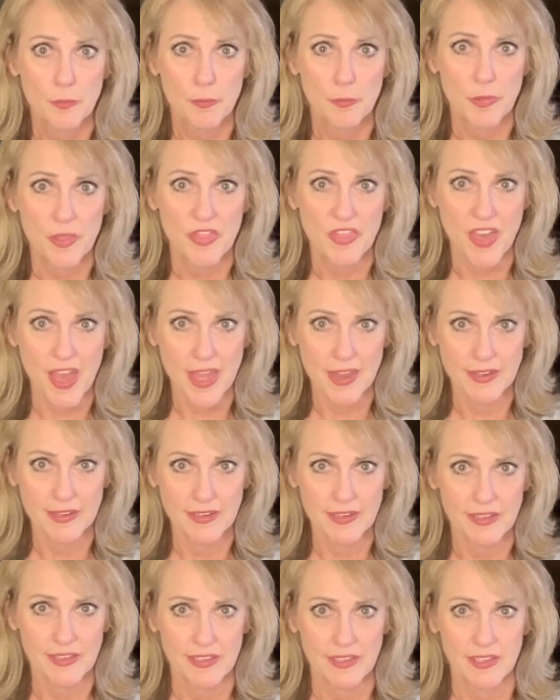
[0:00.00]
But then
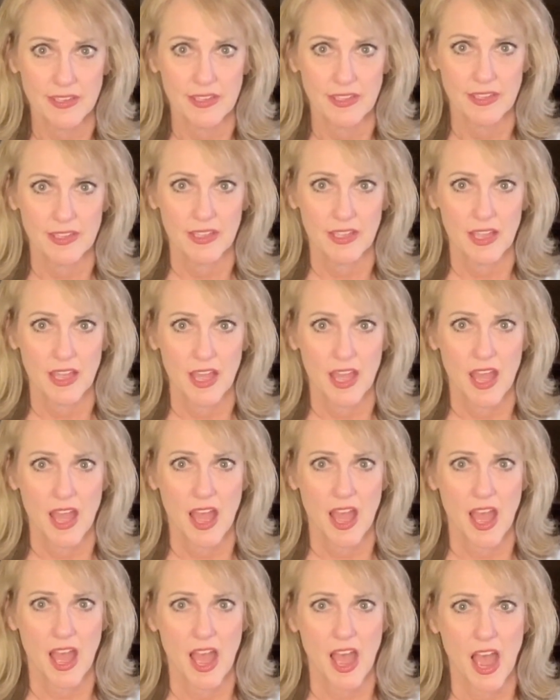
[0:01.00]

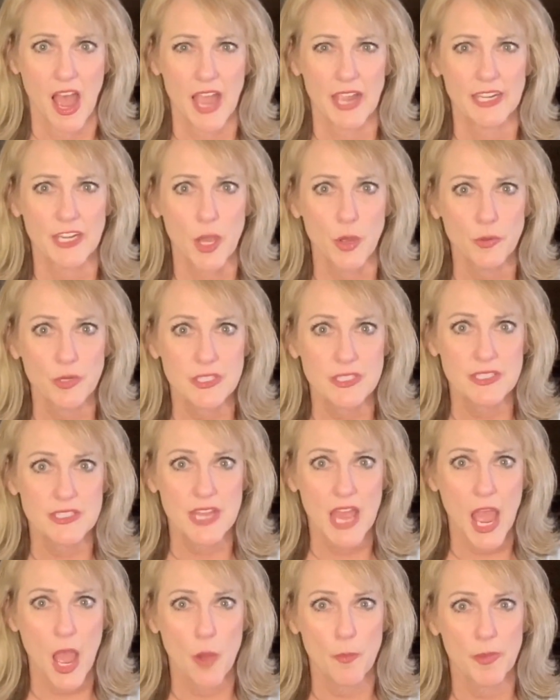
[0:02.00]
I noticed
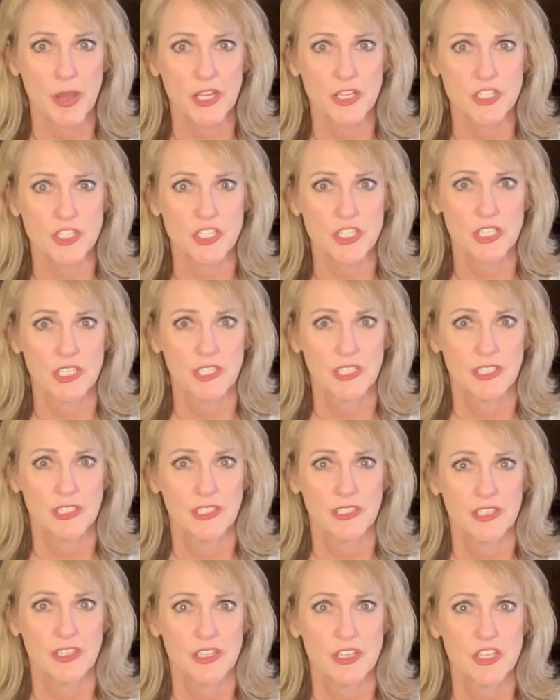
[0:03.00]
how much
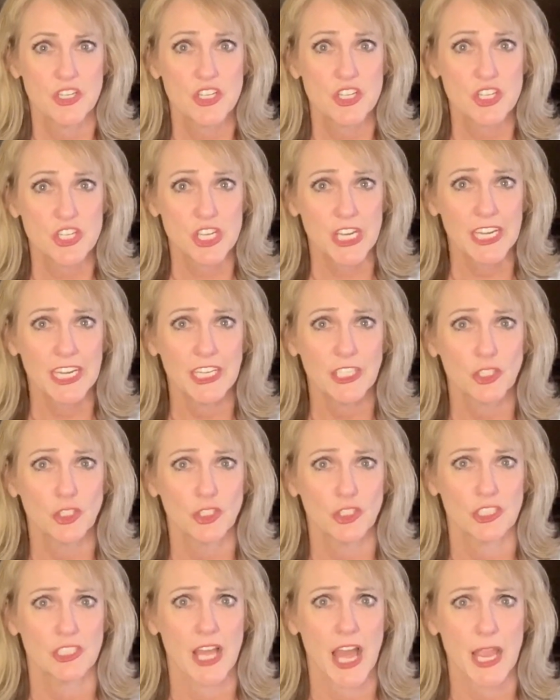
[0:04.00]
she
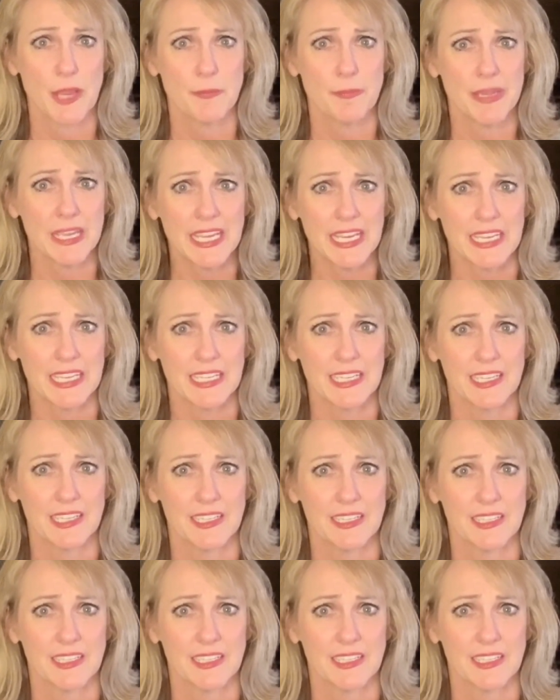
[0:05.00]
looked like me.